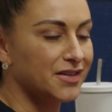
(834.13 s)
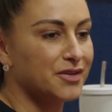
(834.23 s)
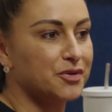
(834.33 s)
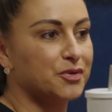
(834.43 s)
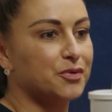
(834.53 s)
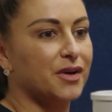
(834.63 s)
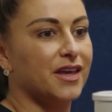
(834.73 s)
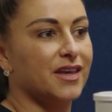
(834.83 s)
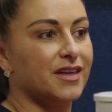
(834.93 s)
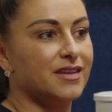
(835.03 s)
who
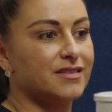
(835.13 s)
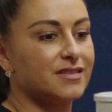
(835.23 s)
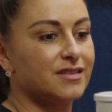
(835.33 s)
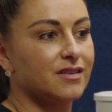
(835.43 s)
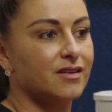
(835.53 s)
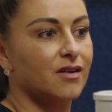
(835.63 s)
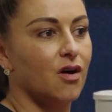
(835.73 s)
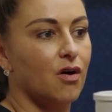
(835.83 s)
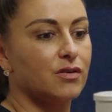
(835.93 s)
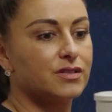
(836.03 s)
is
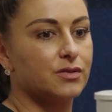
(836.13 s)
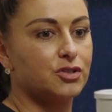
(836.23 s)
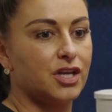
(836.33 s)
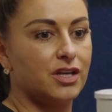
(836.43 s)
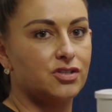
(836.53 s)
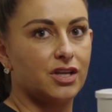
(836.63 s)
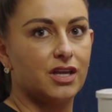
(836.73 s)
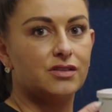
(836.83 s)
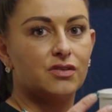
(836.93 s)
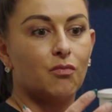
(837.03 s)
also changing
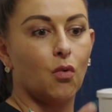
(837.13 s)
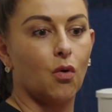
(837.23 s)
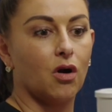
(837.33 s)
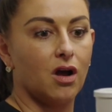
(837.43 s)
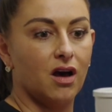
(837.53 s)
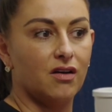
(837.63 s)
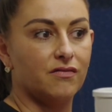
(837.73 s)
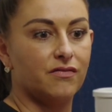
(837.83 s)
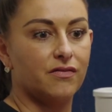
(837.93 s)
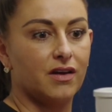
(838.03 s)
into more
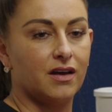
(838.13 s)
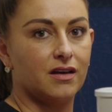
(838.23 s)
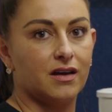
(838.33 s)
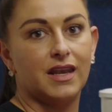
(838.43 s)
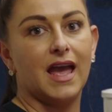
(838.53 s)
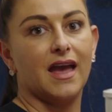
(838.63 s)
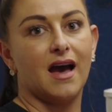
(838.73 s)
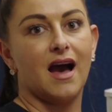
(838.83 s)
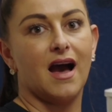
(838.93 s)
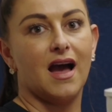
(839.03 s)
of an
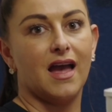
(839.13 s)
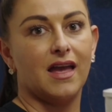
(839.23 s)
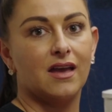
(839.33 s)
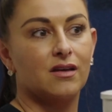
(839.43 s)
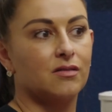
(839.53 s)
AI